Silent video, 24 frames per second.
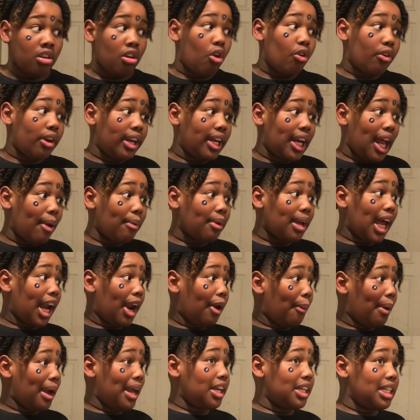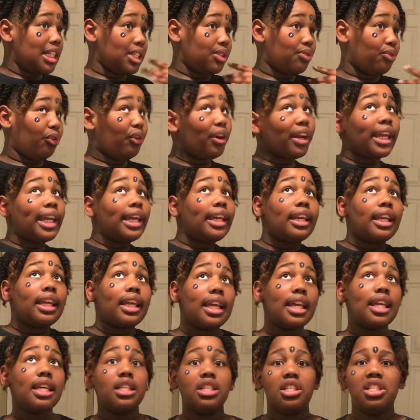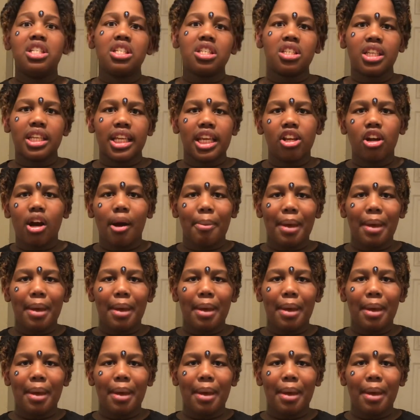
Okay, now we gotta wait in this freaking heat just to get our